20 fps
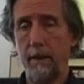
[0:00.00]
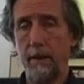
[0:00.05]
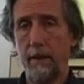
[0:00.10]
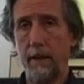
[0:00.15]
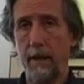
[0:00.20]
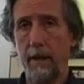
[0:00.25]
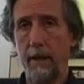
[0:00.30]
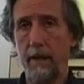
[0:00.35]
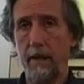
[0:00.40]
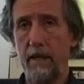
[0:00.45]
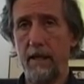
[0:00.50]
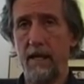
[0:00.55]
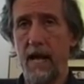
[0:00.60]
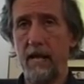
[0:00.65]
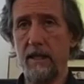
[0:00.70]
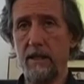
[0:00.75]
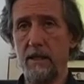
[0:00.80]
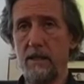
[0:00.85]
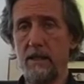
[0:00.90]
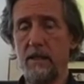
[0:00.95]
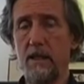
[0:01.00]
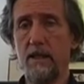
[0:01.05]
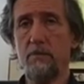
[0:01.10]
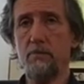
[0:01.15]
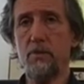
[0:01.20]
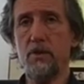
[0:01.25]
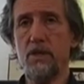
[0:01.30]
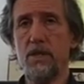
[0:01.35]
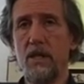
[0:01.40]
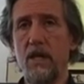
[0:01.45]
Okay,
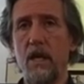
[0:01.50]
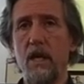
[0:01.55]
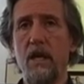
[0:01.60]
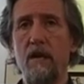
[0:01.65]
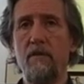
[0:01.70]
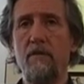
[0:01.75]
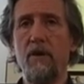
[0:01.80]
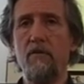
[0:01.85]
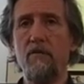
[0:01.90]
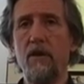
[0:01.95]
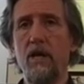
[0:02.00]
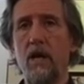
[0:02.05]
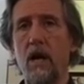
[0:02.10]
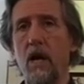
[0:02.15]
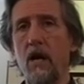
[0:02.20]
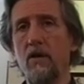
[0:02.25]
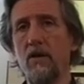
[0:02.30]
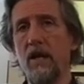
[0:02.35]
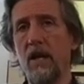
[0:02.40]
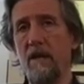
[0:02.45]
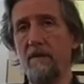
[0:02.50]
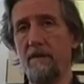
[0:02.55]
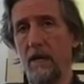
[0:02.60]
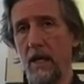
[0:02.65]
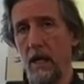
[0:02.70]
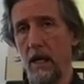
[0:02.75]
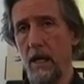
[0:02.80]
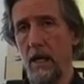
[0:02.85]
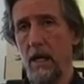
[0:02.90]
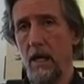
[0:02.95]
96% of every dollar
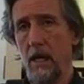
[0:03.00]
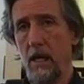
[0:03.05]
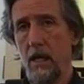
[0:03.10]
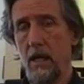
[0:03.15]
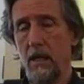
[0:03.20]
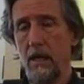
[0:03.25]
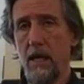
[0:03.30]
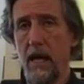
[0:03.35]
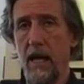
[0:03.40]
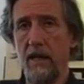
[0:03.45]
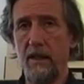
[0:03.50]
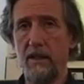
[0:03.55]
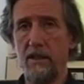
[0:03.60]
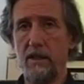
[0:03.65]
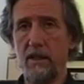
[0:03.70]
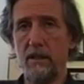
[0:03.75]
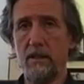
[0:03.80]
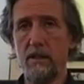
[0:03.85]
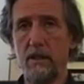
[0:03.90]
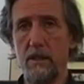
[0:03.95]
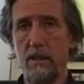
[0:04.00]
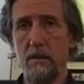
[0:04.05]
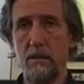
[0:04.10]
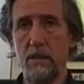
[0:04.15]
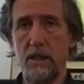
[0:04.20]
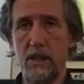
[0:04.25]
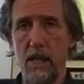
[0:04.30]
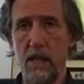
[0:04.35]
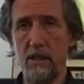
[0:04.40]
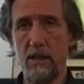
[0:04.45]
given, 96
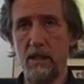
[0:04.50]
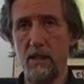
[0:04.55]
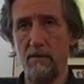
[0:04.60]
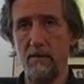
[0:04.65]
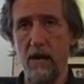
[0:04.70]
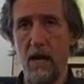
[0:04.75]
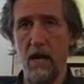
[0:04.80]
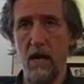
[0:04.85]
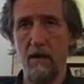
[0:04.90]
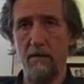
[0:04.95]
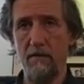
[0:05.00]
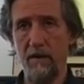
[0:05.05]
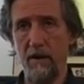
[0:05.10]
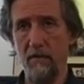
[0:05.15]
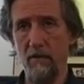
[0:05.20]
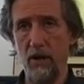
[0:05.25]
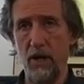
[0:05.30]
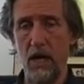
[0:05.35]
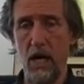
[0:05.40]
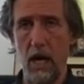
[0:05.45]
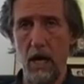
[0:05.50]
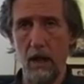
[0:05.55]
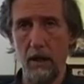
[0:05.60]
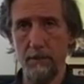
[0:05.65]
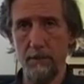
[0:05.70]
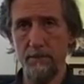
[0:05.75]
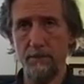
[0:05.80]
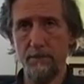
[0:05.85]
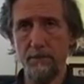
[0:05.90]
cents of every dollar